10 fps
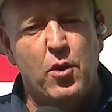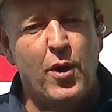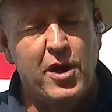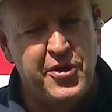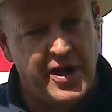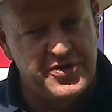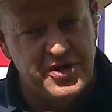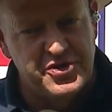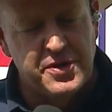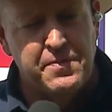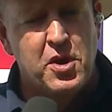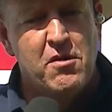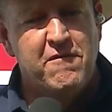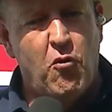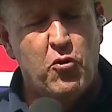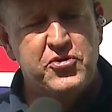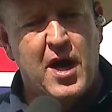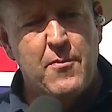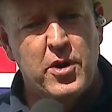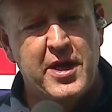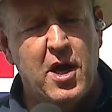Well done, St. John, Four-time winner,